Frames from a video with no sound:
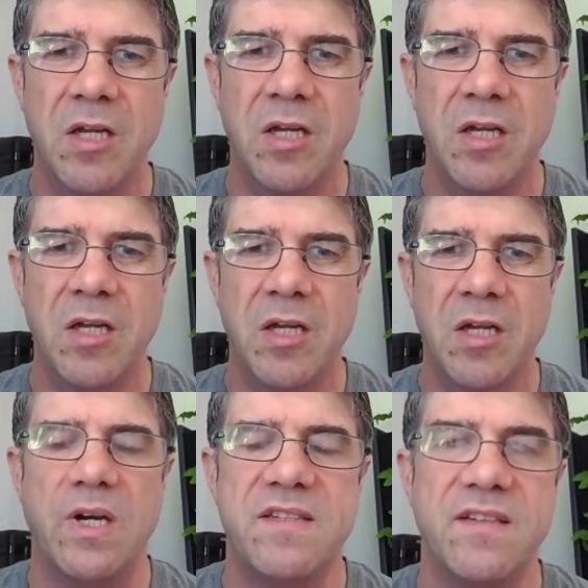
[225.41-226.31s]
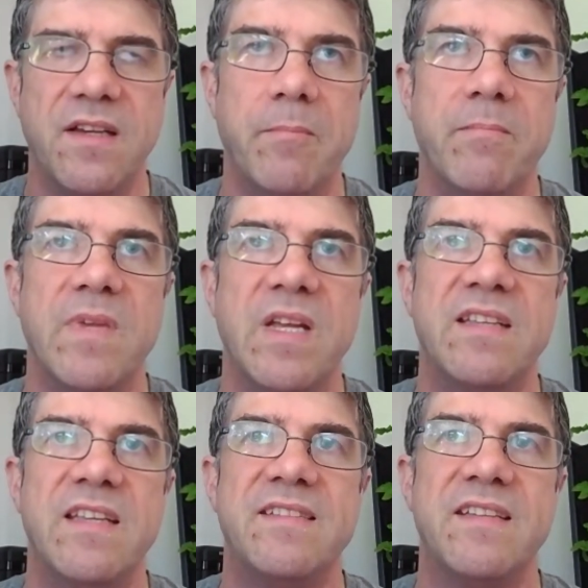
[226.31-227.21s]
Plus, it's quite um,
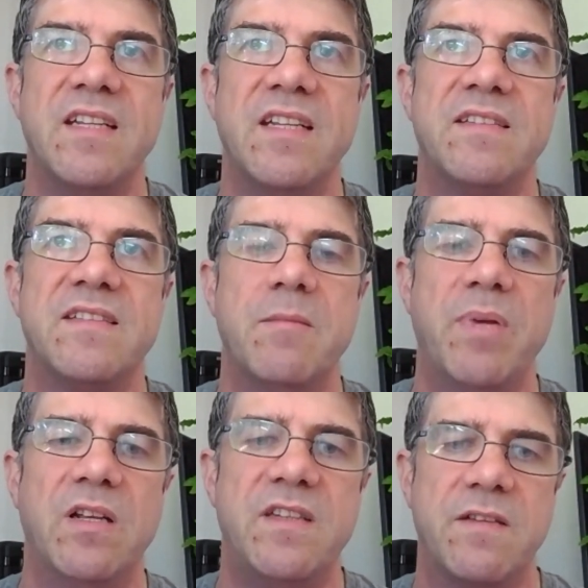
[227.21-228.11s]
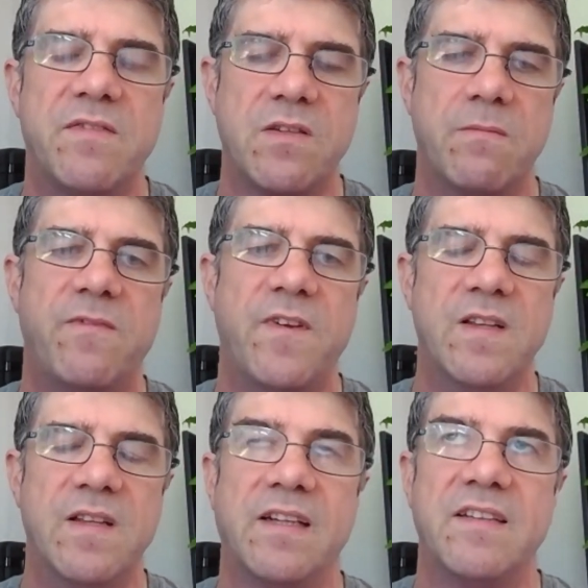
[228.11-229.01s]
it, it's an it's an ability of
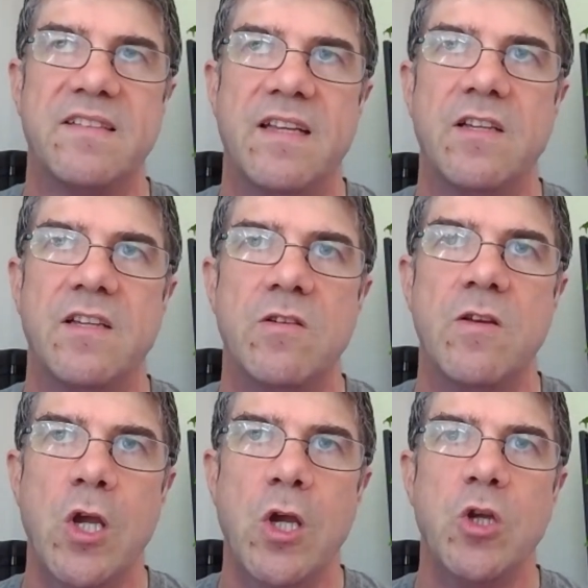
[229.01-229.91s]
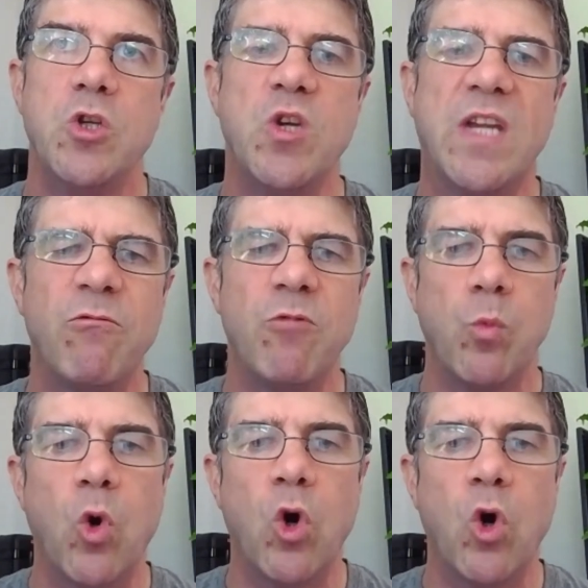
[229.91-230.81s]
something, like I say, that you get
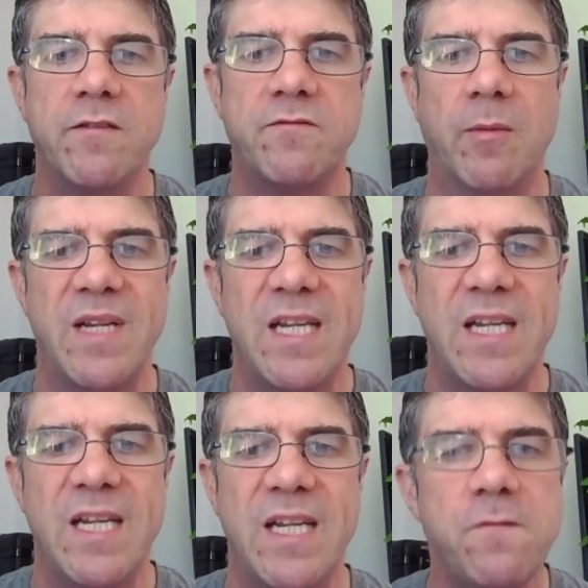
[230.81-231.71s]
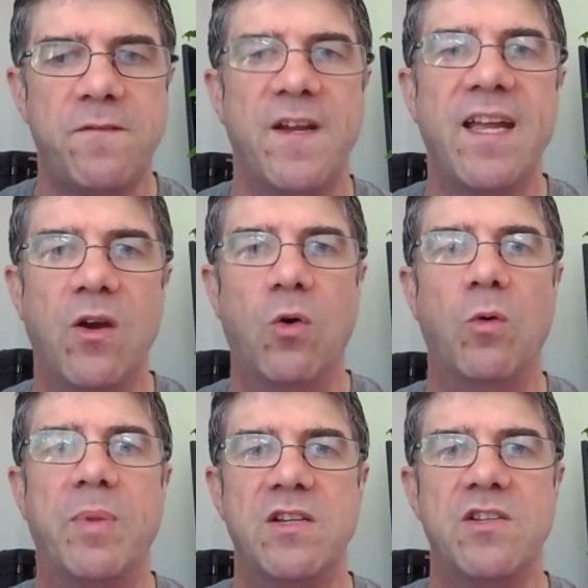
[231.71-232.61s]
rewarded from, even if you
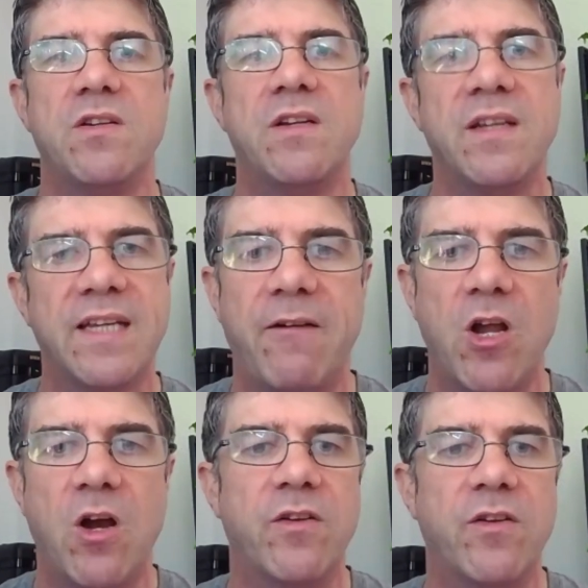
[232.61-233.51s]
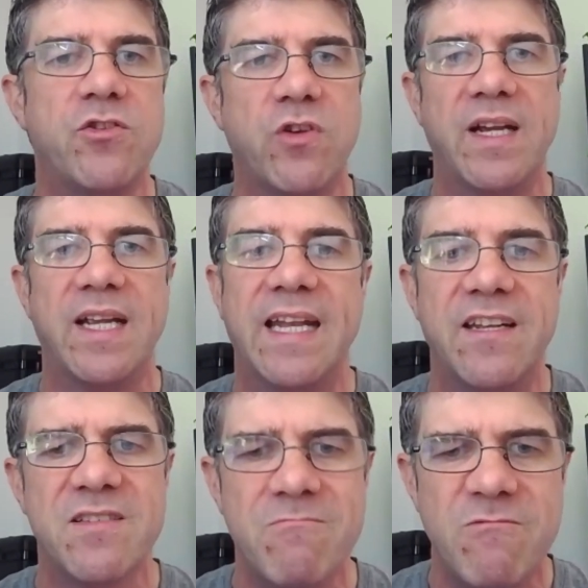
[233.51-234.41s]
fail, because you can carry on and try again. It
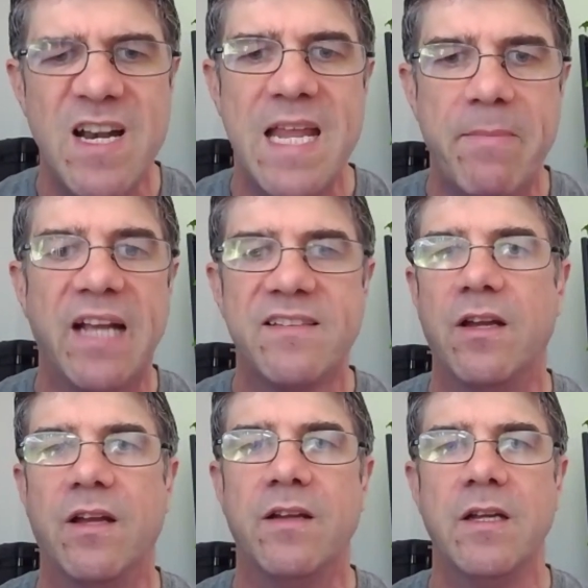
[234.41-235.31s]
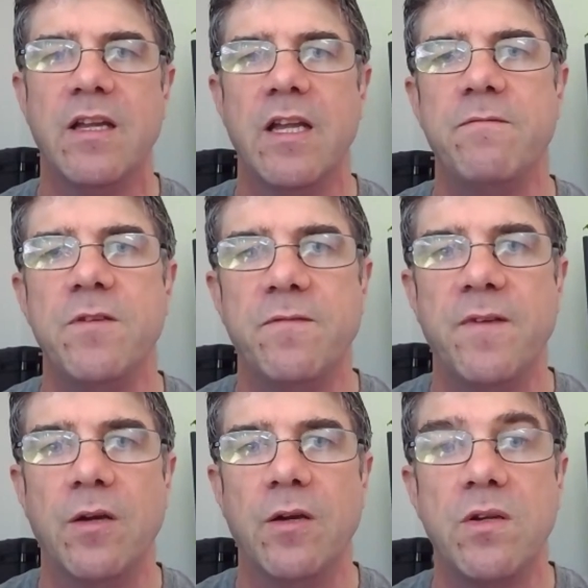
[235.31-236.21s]
doesn't really matter. If you
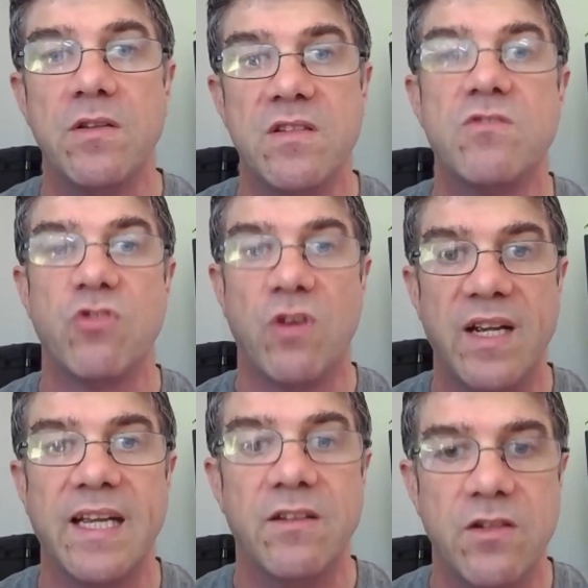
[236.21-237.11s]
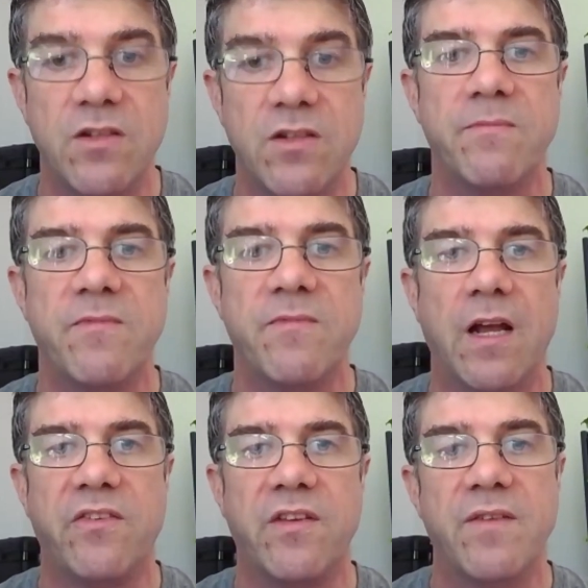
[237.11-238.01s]
fail, you can try again, do something
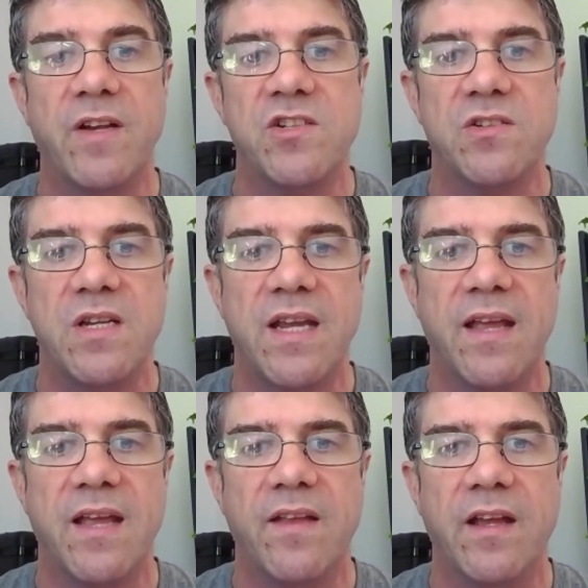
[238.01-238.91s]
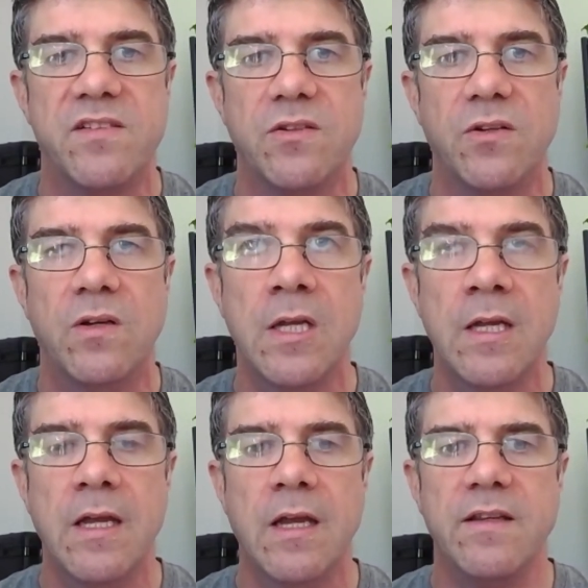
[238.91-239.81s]
else, and eventually you get there. So,
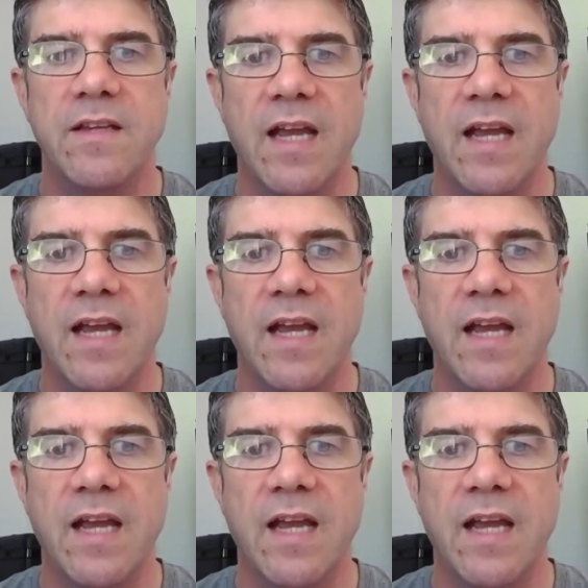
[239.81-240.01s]
yeah,